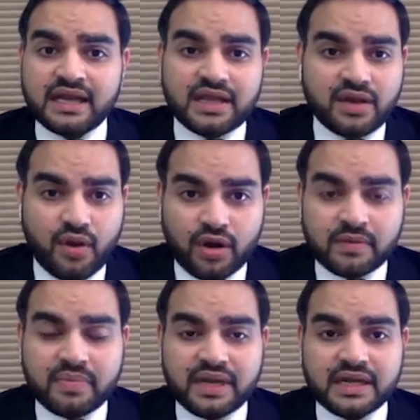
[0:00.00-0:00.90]
it
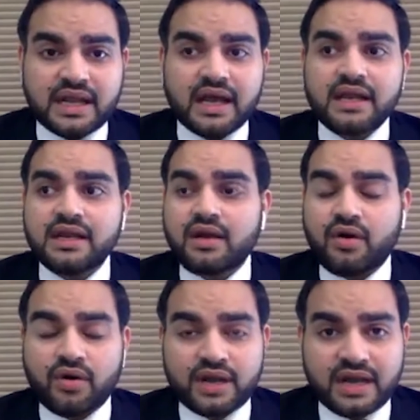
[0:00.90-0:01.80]
cannot be done
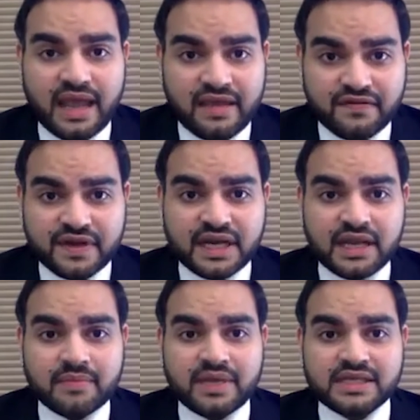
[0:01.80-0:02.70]
on an
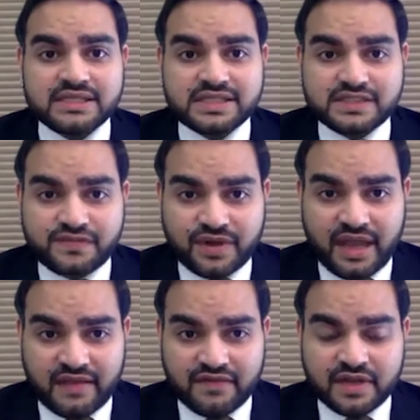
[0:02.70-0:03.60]
everyday basis for
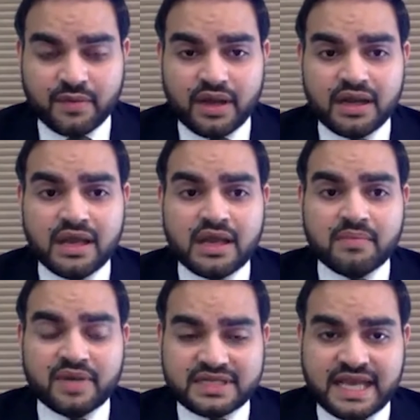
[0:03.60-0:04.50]
everyone
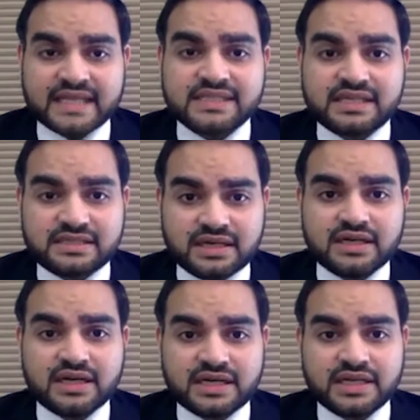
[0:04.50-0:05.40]
but yes in
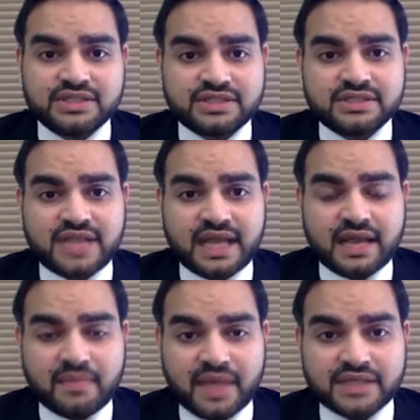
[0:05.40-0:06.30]
certain conditions
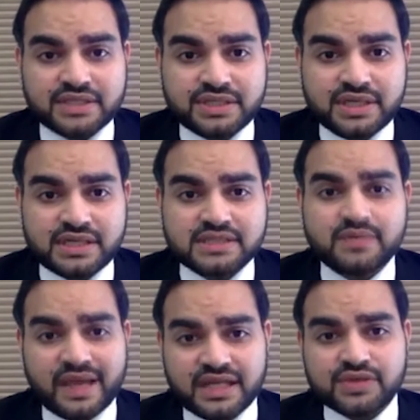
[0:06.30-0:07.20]
like i mentioned it
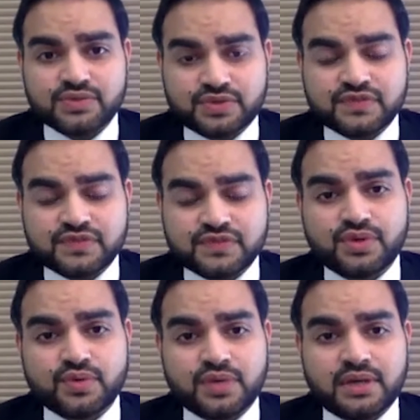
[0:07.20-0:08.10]
is a very useful
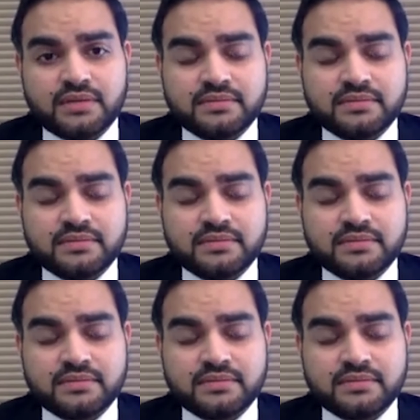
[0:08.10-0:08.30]
tool